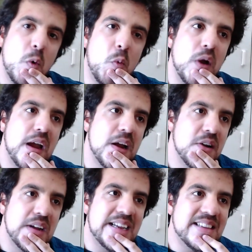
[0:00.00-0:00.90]

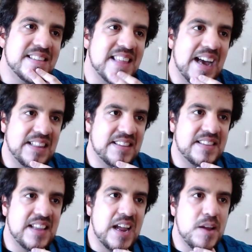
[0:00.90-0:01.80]
where is that
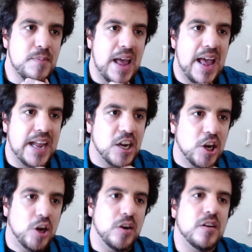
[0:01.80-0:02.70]
same
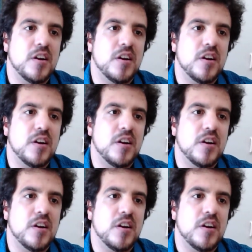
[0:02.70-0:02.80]
anger